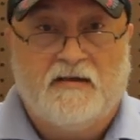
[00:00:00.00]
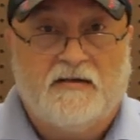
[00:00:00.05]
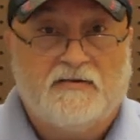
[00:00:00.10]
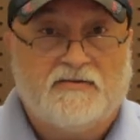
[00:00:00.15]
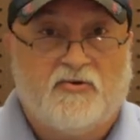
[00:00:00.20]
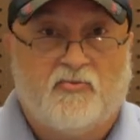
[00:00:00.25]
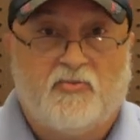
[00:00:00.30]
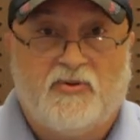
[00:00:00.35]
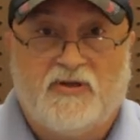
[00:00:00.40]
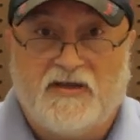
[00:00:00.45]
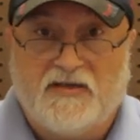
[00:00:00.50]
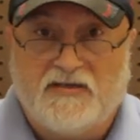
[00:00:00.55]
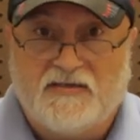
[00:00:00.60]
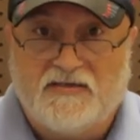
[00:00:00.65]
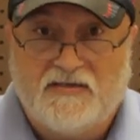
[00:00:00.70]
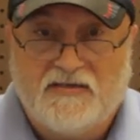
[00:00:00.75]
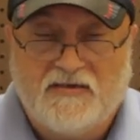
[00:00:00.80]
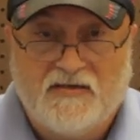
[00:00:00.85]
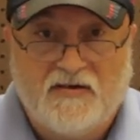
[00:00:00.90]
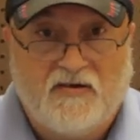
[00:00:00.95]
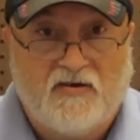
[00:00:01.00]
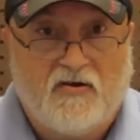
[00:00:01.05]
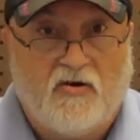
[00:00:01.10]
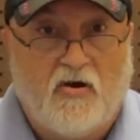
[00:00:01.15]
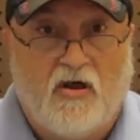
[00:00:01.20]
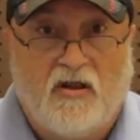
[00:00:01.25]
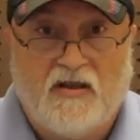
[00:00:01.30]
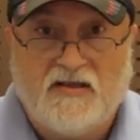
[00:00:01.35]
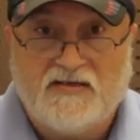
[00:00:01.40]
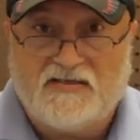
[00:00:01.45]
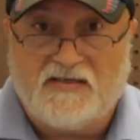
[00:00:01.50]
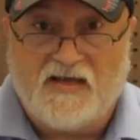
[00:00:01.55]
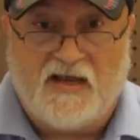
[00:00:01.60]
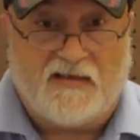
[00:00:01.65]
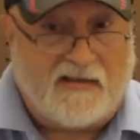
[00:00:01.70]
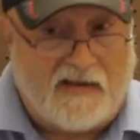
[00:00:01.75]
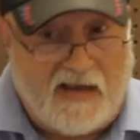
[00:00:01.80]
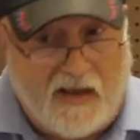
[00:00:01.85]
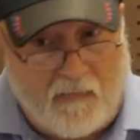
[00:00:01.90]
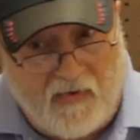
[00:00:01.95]
So please, call us
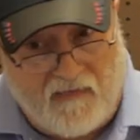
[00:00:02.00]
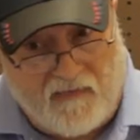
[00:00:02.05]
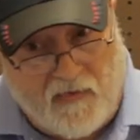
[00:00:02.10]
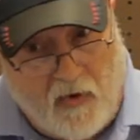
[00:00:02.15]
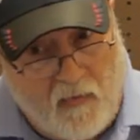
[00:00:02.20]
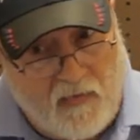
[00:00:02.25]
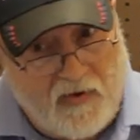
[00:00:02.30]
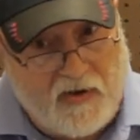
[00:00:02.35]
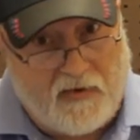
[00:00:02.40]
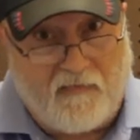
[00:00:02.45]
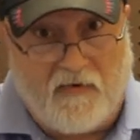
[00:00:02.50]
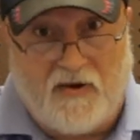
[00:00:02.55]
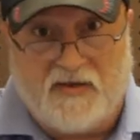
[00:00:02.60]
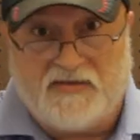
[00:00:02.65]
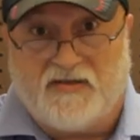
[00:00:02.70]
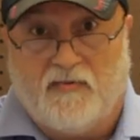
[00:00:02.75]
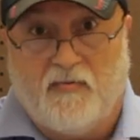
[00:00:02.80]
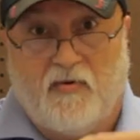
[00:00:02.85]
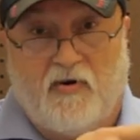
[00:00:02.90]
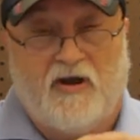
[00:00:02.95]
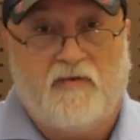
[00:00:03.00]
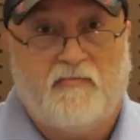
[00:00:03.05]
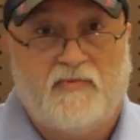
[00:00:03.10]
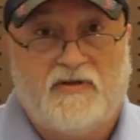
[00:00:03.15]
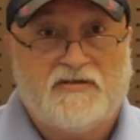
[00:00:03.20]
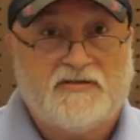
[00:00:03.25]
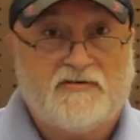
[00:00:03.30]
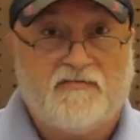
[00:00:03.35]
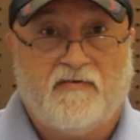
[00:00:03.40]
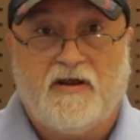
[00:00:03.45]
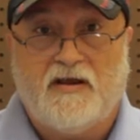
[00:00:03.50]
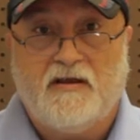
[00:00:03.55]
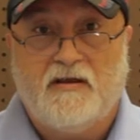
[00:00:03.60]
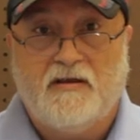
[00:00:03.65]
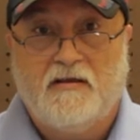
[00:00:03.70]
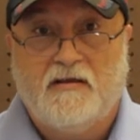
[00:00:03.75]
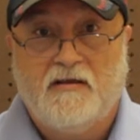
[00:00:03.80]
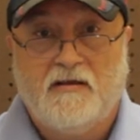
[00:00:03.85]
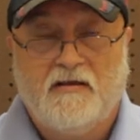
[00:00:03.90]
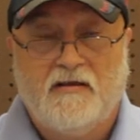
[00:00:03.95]
at the number going across the bottom of the screen,
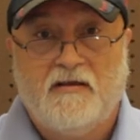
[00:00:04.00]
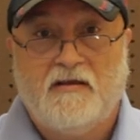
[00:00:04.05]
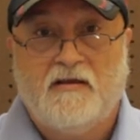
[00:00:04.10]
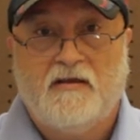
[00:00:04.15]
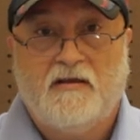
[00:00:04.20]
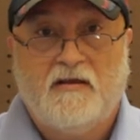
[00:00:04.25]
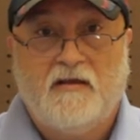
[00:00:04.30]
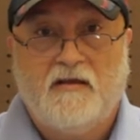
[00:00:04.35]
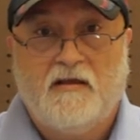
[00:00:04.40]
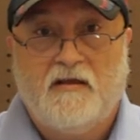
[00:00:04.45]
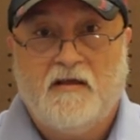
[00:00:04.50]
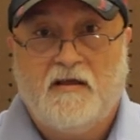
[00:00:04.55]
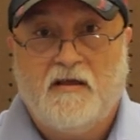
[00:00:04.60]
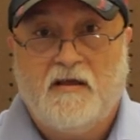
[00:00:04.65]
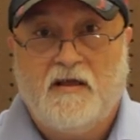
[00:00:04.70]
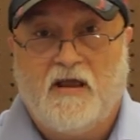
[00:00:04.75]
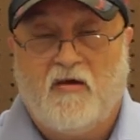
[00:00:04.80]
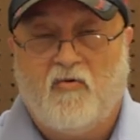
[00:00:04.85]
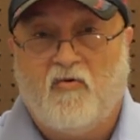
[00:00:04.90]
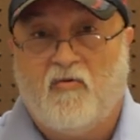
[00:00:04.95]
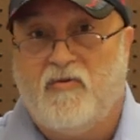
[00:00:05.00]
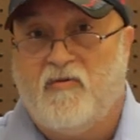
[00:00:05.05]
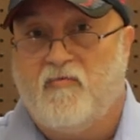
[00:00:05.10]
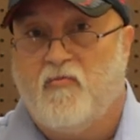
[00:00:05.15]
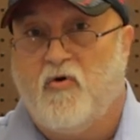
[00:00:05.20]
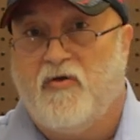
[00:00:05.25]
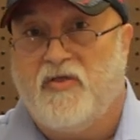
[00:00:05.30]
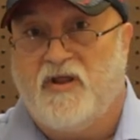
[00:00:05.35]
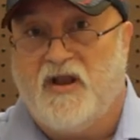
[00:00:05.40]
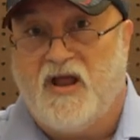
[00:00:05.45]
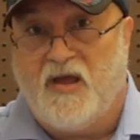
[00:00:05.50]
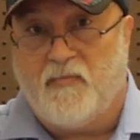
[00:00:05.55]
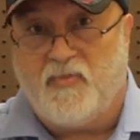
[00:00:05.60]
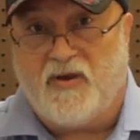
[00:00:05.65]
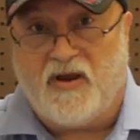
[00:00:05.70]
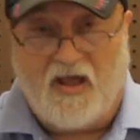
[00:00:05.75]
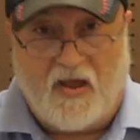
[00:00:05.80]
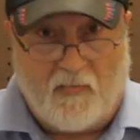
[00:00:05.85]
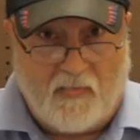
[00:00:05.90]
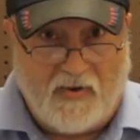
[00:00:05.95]
and we'll be more than happy
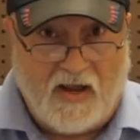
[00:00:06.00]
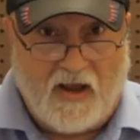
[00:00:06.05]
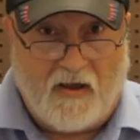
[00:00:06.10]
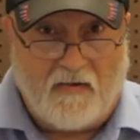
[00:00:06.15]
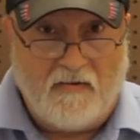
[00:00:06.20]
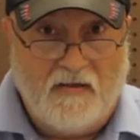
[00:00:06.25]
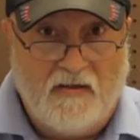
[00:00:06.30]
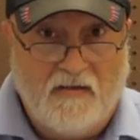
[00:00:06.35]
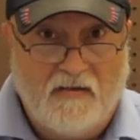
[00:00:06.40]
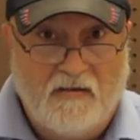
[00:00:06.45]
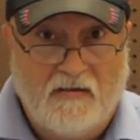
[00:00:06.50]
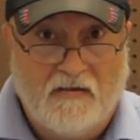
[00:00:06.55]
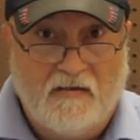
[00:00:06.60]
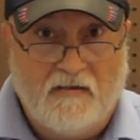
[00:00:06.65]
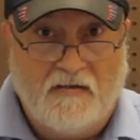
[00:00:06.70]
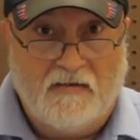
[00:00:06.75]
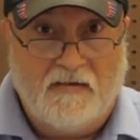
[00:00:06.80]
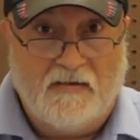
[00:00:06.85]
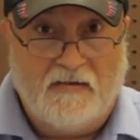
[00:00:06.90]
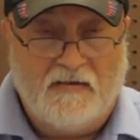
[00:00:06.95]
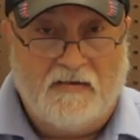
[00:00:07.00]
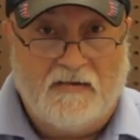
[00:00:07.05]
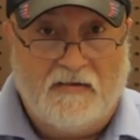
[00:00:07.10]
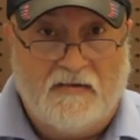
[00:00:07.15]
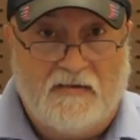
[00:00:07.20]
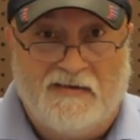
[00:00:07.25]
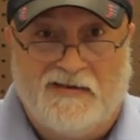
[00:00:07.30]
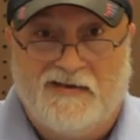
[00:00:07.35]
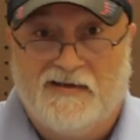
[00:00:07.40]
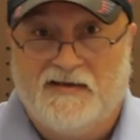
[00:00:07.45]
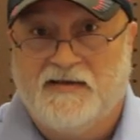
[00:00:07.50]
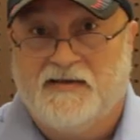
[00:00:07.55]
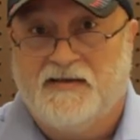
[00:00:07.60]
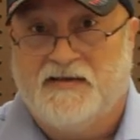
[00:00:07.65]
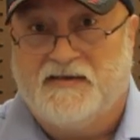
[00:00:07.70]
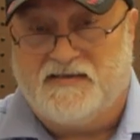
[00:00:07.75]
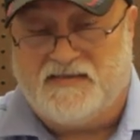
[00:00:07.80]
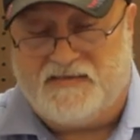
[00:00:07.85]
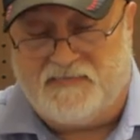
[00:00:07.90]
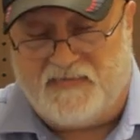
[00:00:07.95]
to help you out.
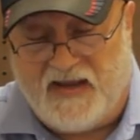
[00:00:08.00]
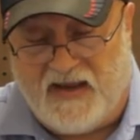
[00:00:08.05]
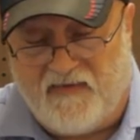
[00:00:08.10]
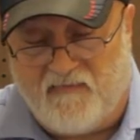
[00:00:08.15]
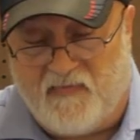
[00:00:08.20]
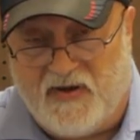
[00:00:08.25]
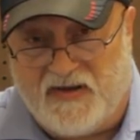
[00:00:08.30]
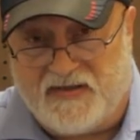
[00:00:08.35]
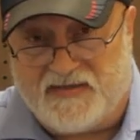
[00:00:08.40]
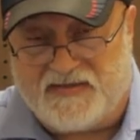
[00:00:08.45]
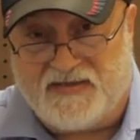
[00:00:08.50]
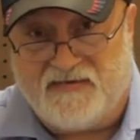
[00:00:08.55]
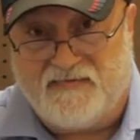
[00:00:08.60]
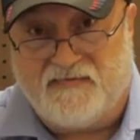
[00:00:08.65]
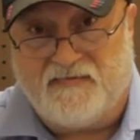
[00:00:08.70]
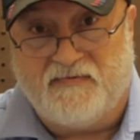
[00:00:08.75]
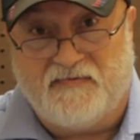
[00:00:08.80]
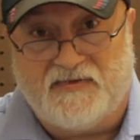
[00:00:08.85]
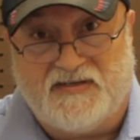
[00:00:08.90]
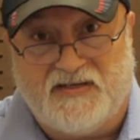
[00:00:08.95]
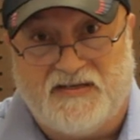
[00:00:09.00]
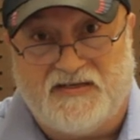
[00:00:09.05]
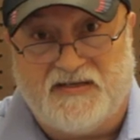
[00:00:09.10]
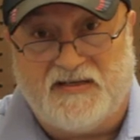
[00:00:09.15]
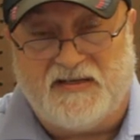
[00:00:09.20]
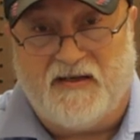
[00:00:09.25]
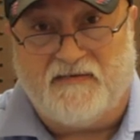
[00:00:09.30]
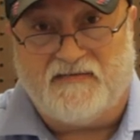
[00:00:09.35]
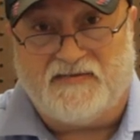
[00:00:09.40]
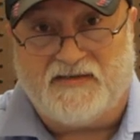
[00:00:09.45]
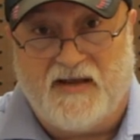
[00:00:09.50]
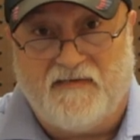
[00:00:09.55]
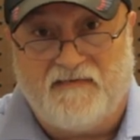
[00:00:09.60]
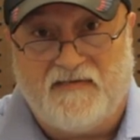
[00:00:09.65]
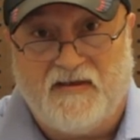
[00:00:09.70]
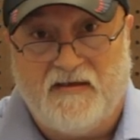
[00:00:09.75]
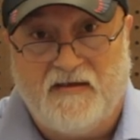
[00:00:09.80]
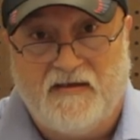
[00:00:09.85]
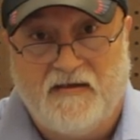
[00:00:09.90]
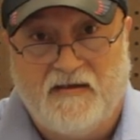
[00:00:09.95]
This is Dave Peterson, TC Life
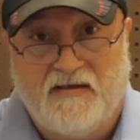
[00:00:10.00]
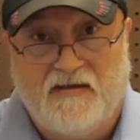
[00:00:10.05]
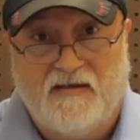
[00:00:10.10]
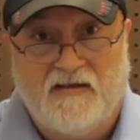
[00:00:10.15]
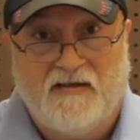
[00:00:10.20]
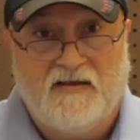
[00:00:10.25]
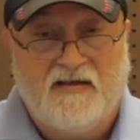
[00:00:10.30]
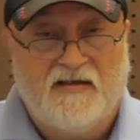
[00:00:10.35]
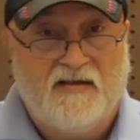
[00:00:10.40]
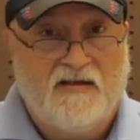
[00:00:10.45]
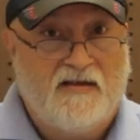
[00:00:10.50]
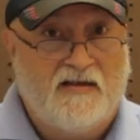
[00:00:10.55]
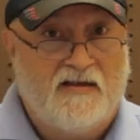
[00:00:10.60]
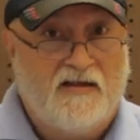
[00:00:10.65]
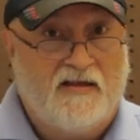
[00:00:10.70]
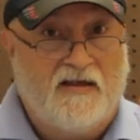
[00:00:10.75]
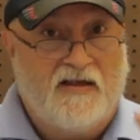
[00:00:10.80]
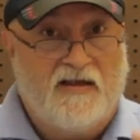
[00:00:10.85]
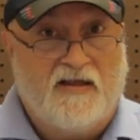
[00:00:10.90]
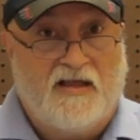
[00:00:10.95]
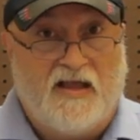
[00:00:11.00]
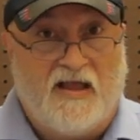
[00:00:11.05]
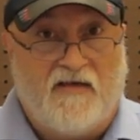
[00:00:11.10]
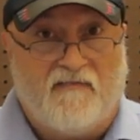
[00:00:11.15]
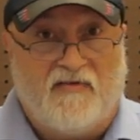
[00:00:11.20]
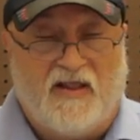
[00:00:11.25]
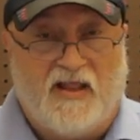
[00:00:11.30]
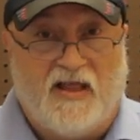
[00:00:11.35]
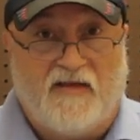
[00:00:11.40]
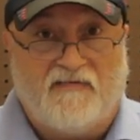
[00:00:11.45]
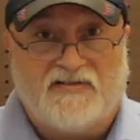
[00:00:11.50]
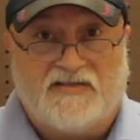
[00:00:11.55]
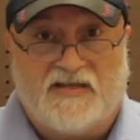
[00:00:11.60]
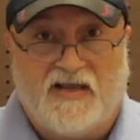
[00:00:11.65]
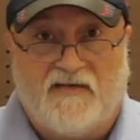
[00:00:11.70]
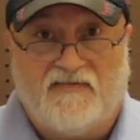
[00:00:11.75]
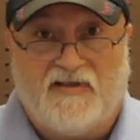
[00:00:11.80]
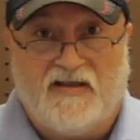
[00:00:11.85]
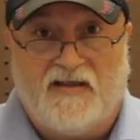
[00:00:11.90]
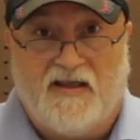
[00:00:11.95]
Safety. Have a life
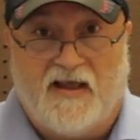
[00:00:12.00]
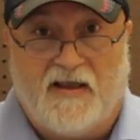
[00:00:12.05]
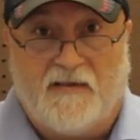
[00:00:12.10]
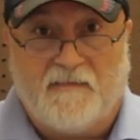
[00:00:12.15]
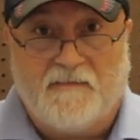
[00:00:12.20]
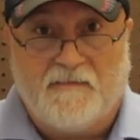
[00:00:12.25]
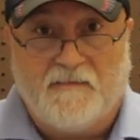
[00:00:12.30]
safety day.